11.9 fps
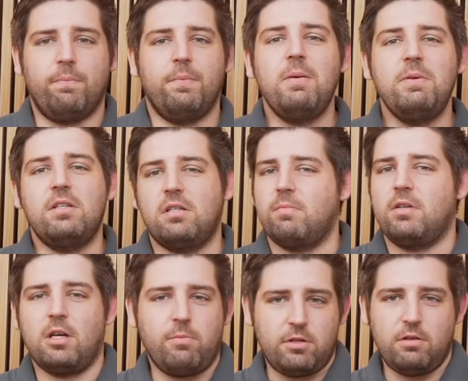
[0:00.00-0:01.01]
Maybe
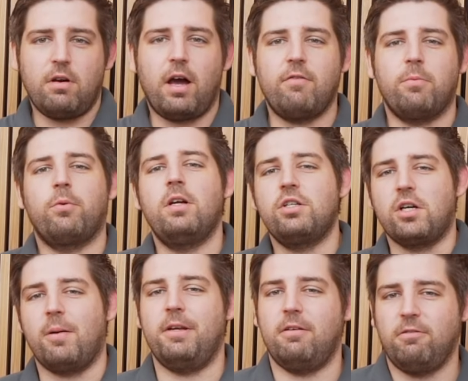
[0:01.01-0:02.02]
sometimes you have a print
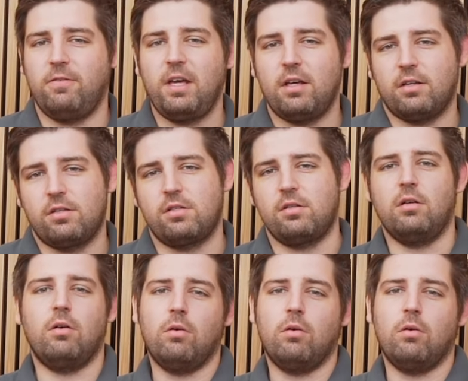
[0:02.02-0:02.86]
job and it fails,